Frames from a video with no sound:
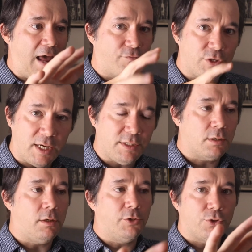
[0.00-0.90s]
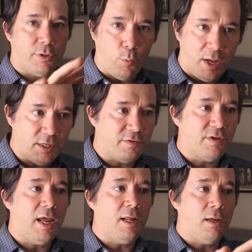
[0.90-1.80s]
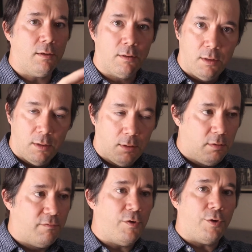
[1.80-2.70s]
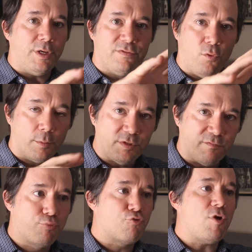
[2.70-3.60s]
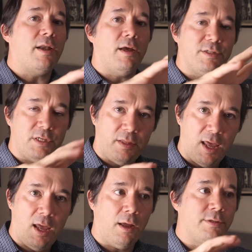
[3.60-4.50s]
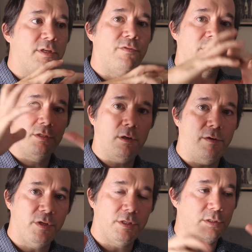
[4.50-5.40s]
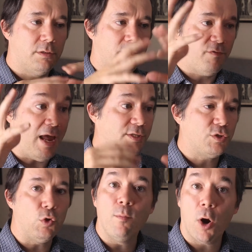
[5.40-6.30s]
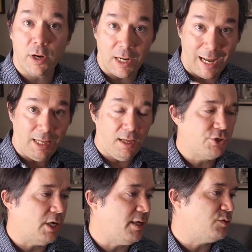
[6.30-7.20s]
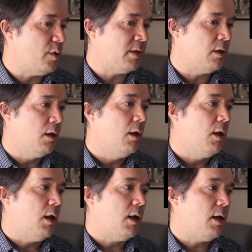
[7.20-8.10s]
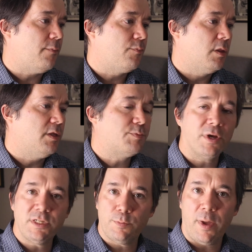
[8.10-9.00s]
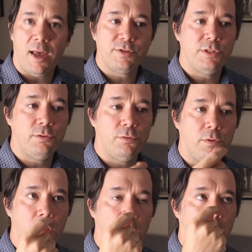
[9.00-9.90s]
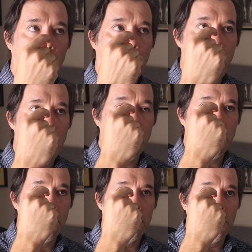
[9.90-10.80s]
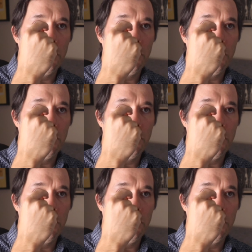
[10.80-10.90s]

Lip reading: advertising culture and ways of getting various forms of products in the hands of this vast new market, i.e., Chinese women. This brings us back to an